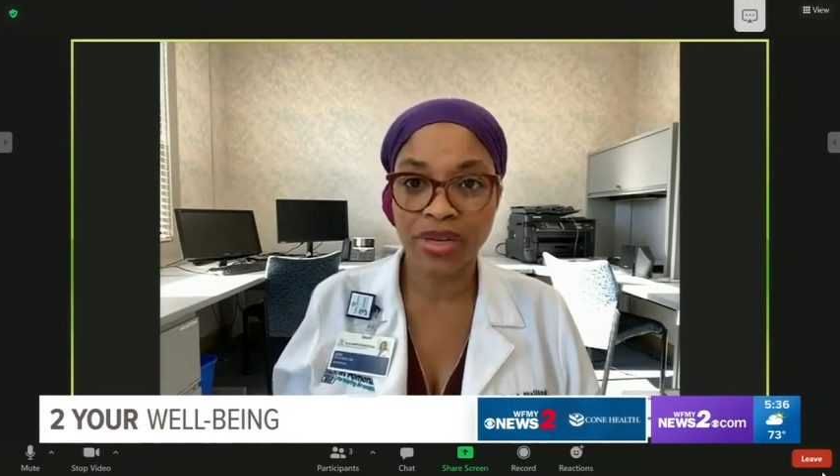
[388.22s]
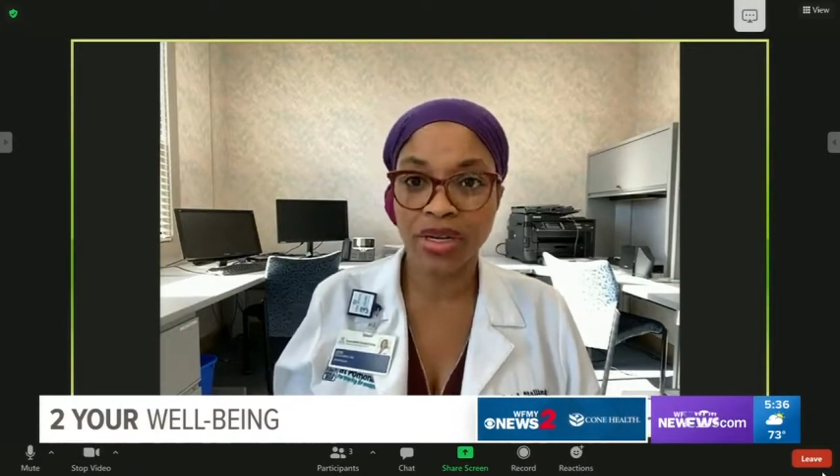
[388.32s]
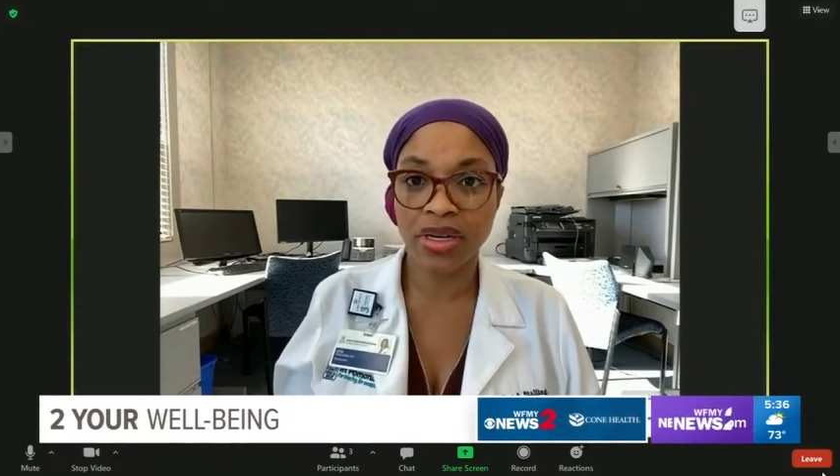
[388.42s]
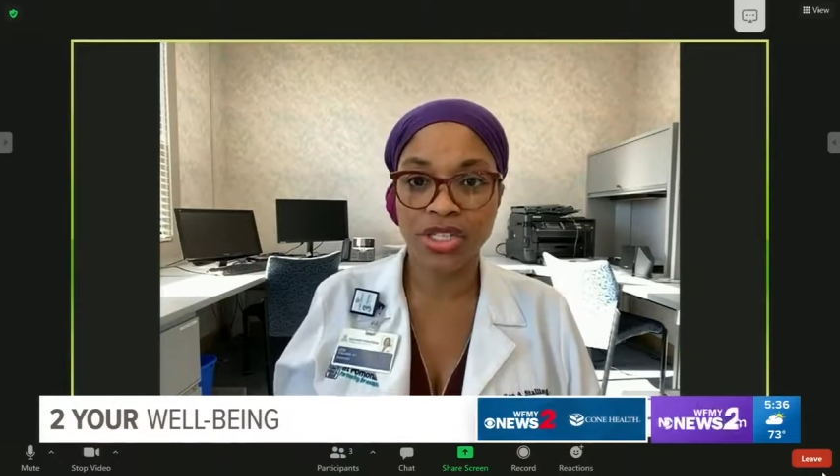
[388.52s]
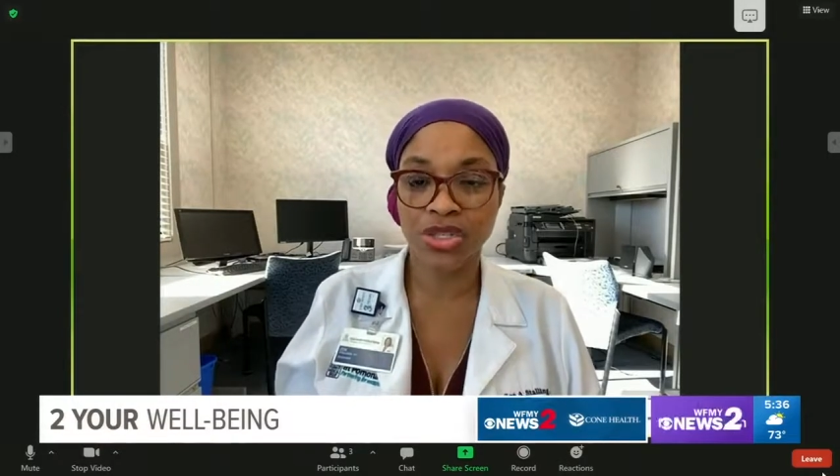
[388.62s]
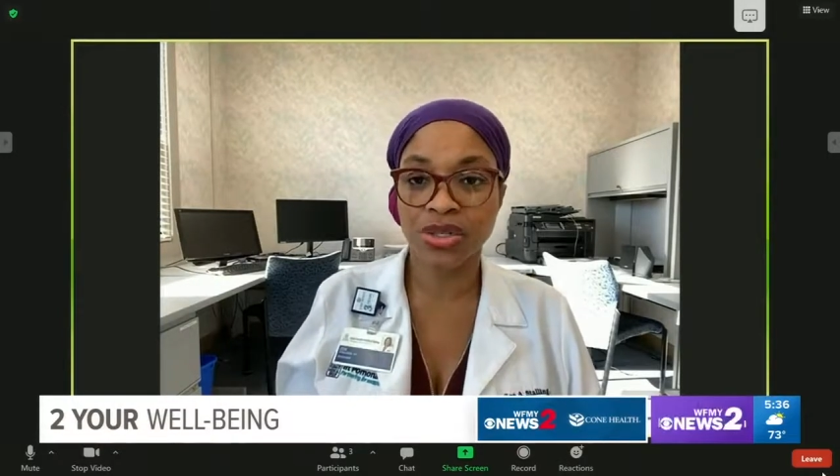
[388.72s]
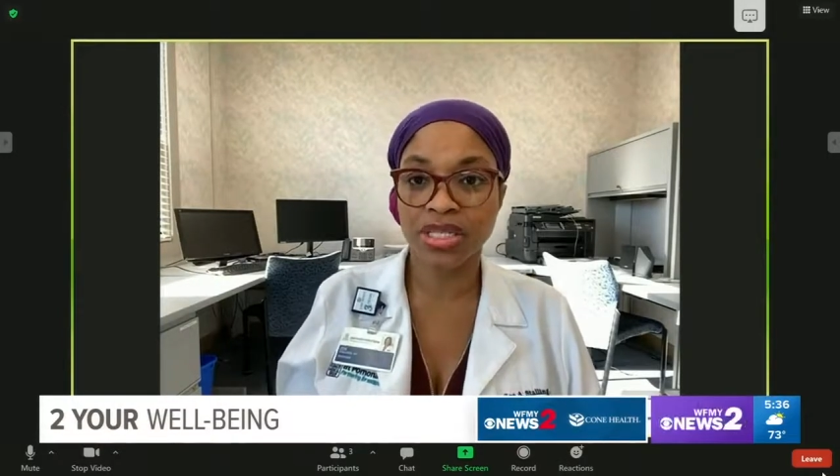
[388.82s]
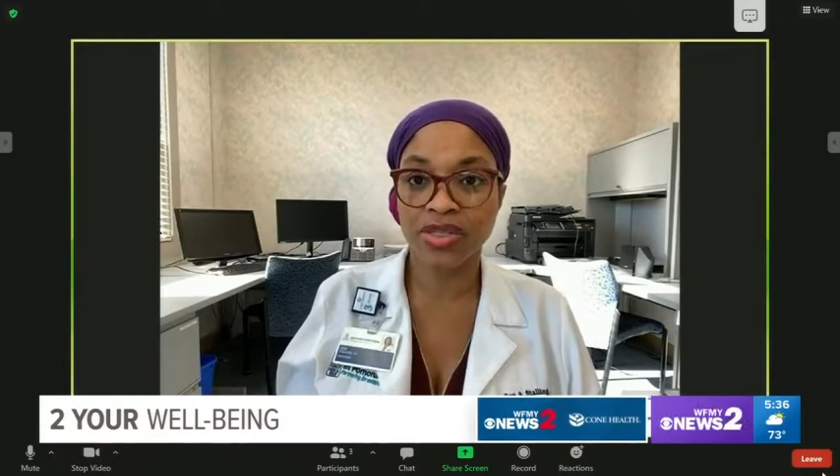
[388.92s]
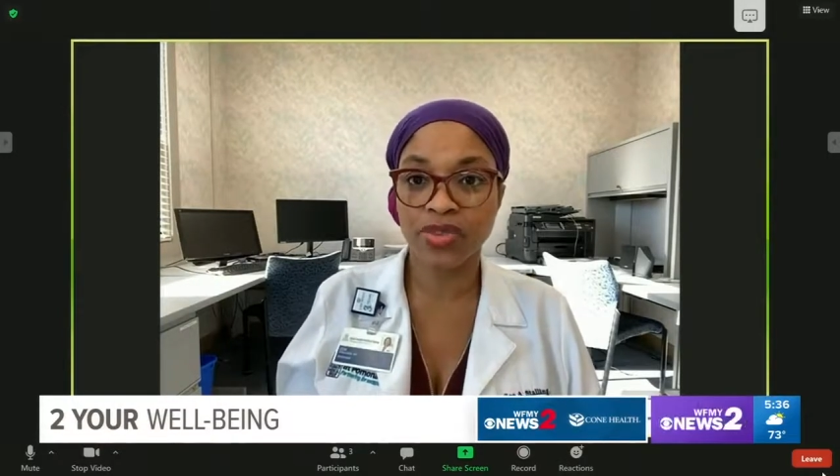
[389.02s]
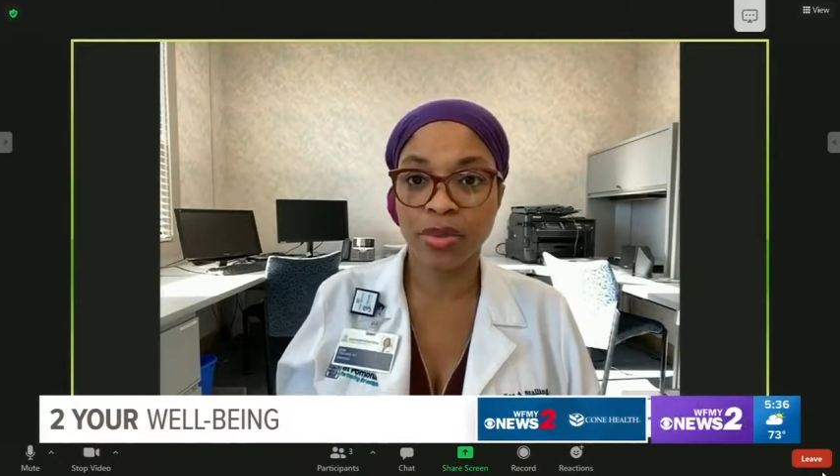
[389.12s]

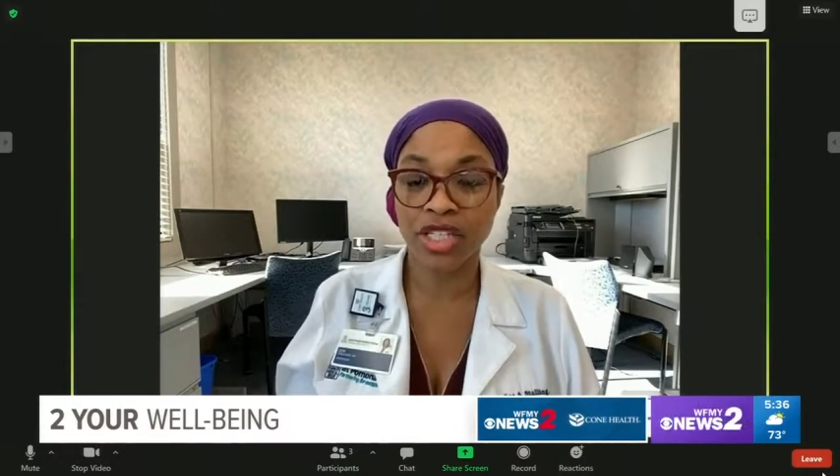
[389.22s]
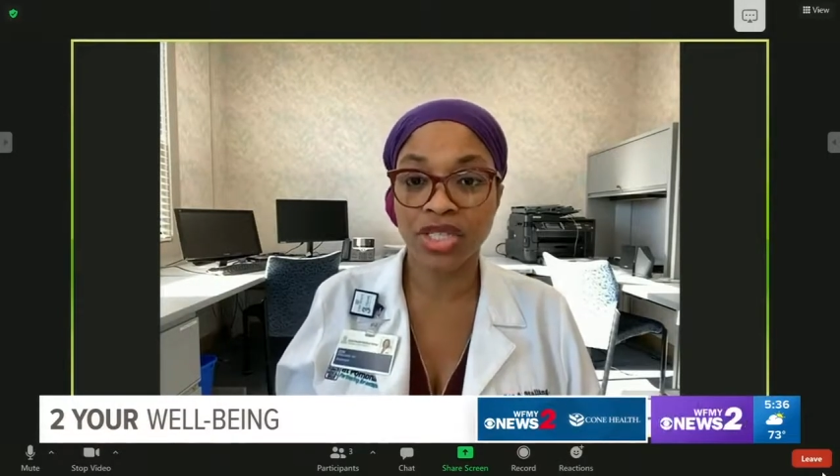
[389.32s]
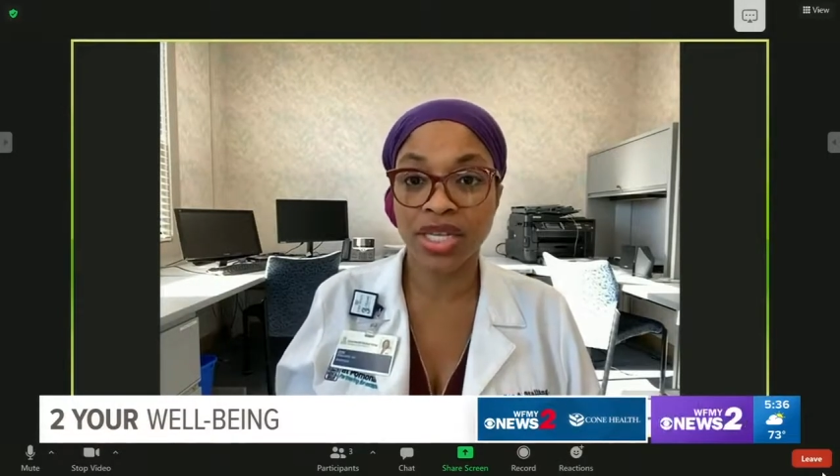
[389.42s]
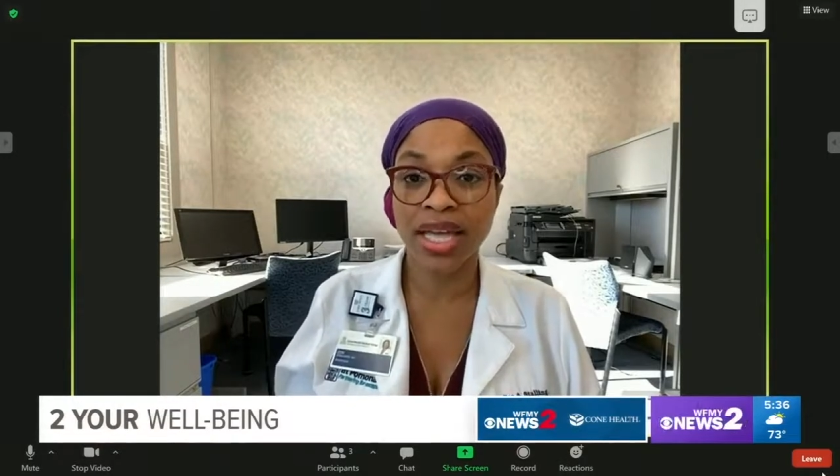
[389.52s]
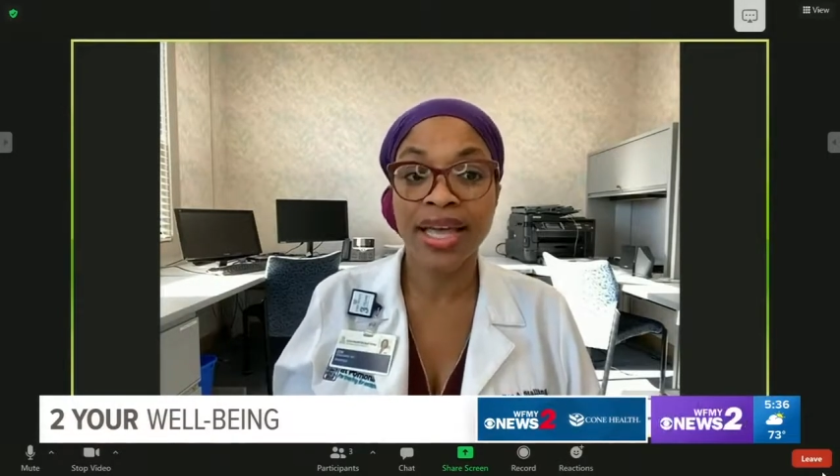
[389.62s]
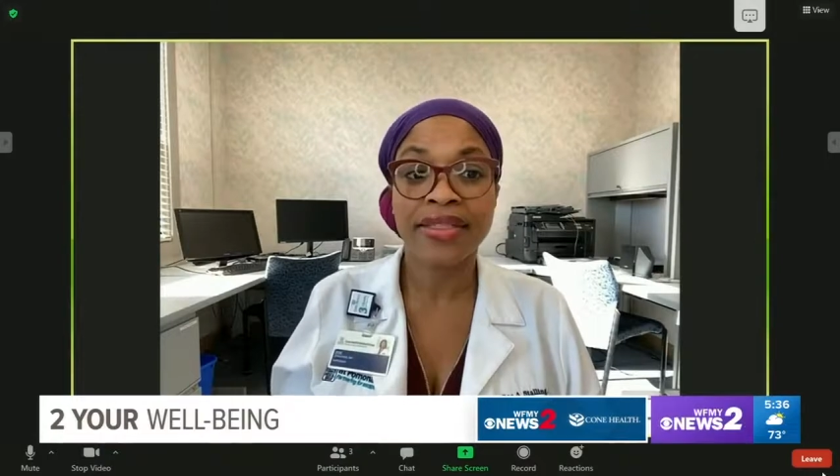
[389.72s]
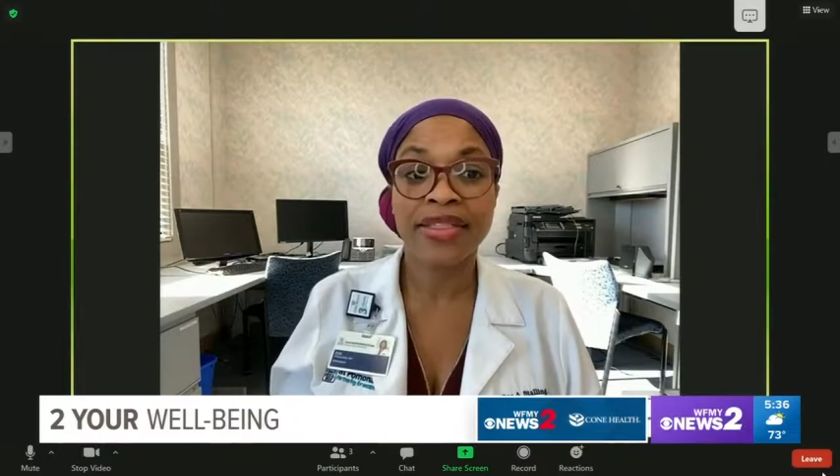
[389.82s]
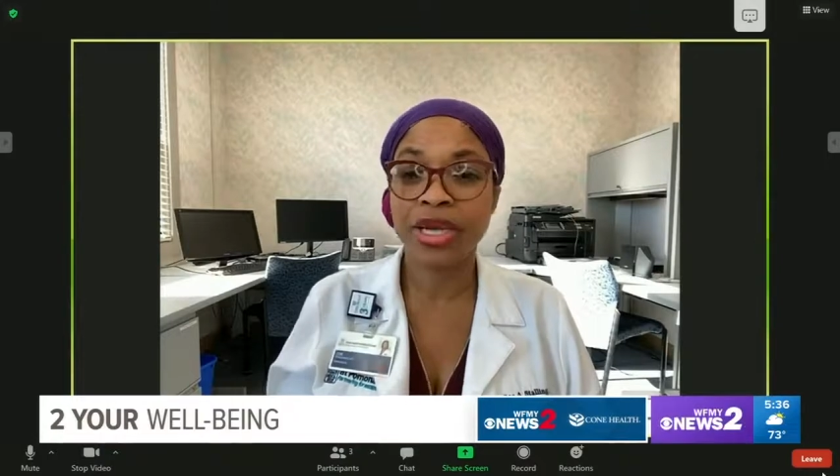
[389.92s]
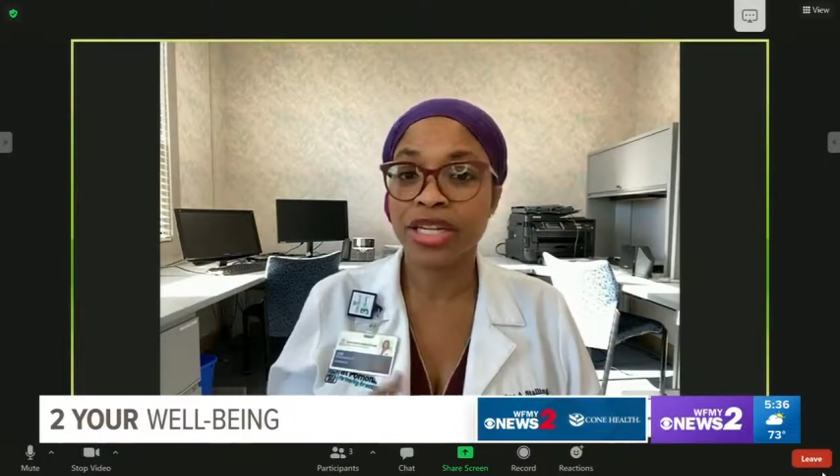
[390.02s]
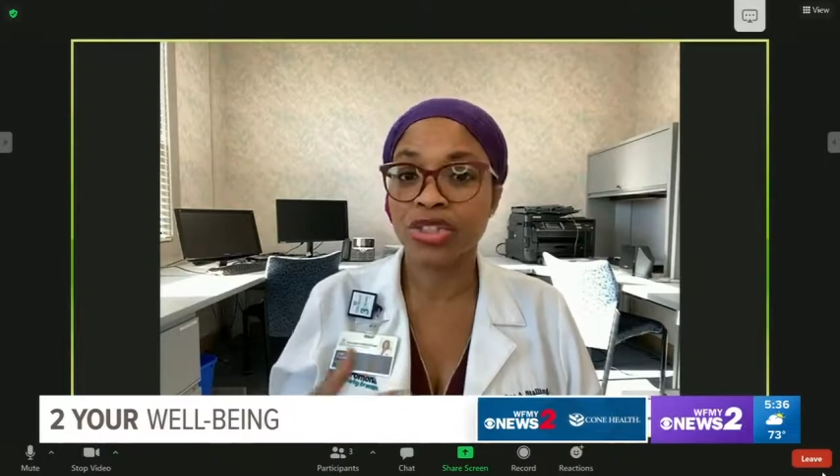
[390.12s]
insurance information. They're
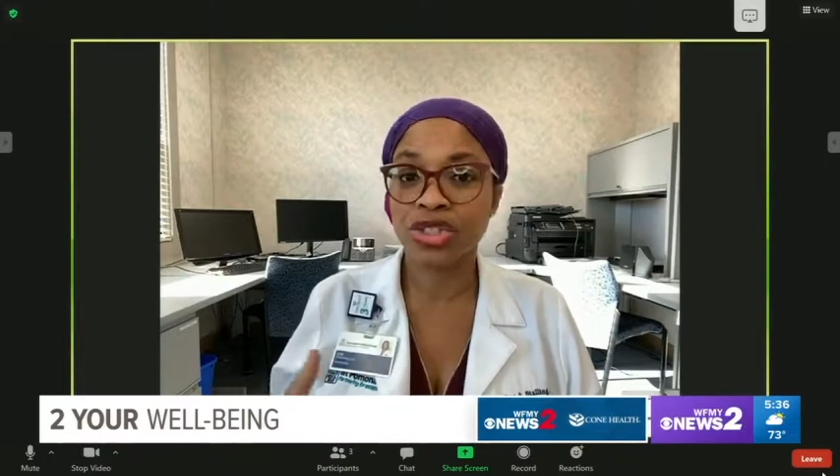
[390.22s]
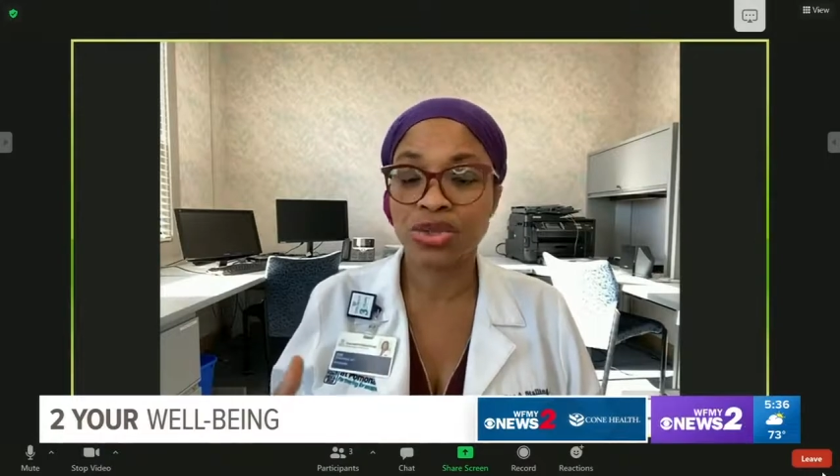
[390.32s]
beginning to do